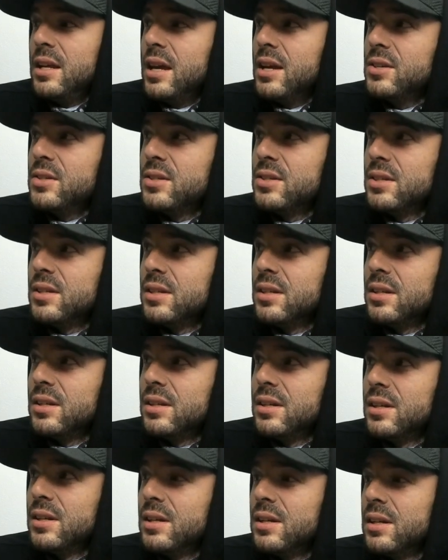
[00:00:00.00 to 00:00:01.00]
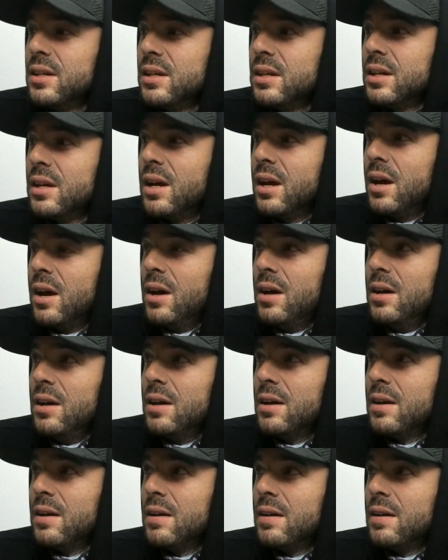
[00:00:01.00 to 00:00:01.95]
Yes? Huh?